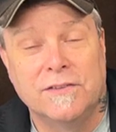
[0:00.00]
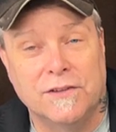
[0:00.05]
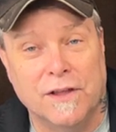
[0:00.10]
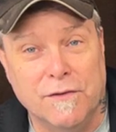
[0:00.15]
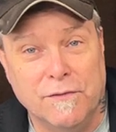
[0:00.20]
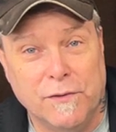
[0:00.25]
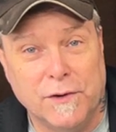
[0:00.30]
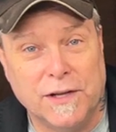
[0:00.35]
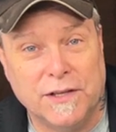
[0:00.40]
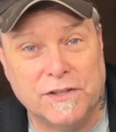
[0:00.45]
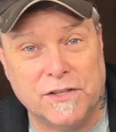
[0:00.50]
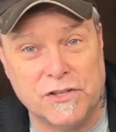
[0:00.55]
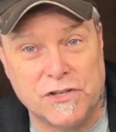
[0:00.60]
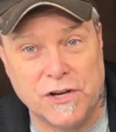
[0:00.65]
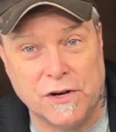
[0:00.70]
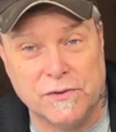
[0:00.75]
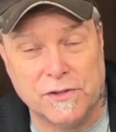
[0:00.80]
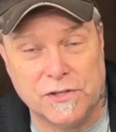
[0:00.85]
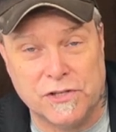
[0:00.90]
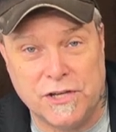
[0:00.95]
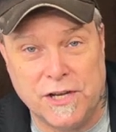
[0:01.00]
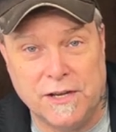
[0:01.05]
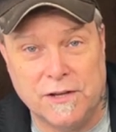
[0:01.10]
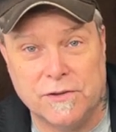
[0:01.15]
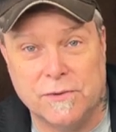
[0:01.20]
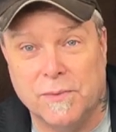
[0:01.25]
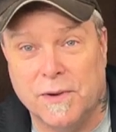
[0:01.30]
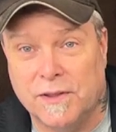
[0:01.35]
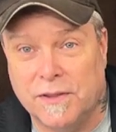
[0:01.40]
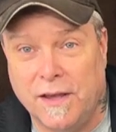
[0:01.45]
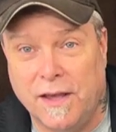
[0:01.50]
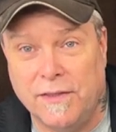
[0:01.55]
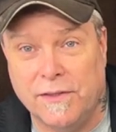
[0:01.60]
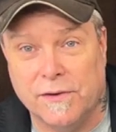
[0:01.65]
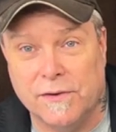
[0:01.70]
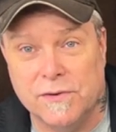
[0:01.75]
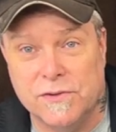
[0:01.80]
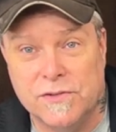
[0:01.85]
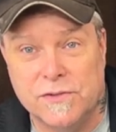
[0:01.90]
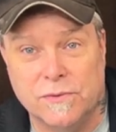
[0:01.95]
Don't forget to share the channel with
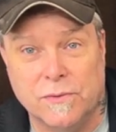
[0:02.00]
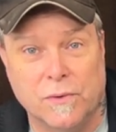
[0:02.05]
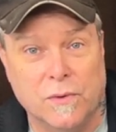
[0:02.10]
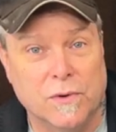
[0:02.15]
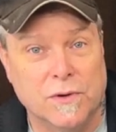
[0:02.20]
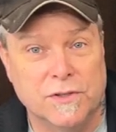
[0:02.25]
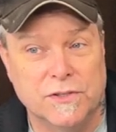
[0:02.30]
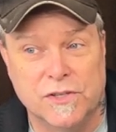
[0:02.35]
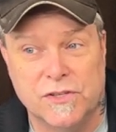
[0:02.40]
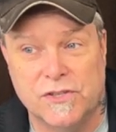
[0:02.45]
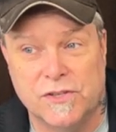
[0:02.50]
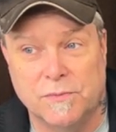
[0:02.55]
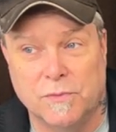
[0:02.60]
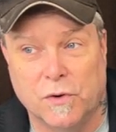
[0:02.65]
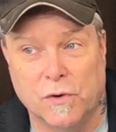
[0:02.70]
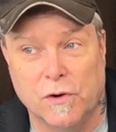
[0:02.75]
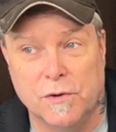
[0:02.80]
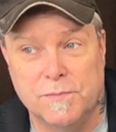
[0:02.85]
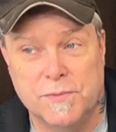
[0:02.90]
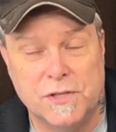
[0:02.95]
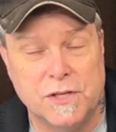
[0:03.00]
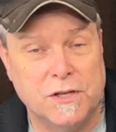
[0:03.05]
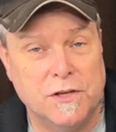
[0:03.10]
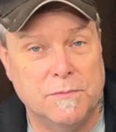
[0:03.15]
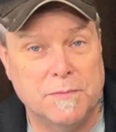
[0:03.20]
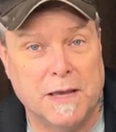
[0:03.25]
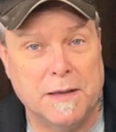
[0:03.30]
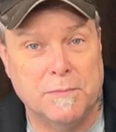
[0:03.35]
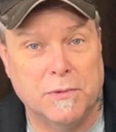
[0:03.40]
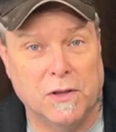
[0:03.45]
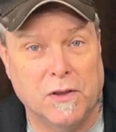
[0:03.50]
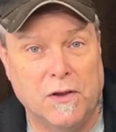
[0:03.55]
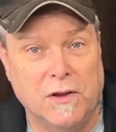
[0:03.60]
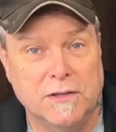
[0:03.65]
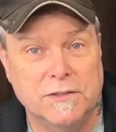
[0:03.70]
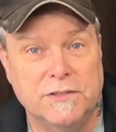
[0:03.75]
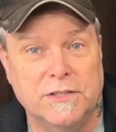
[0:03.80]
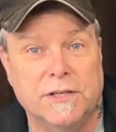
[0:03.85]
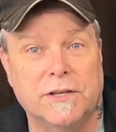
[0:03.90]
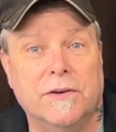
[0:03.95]
others or into some groups that you may
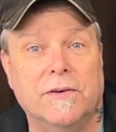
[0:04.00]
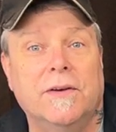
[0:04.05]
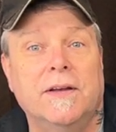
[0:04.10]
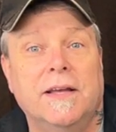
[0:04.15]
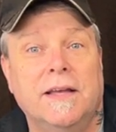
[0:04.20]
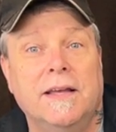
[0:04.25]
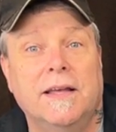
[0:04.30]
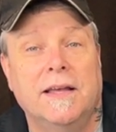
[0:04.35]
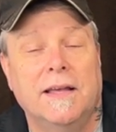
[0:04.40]
belong to,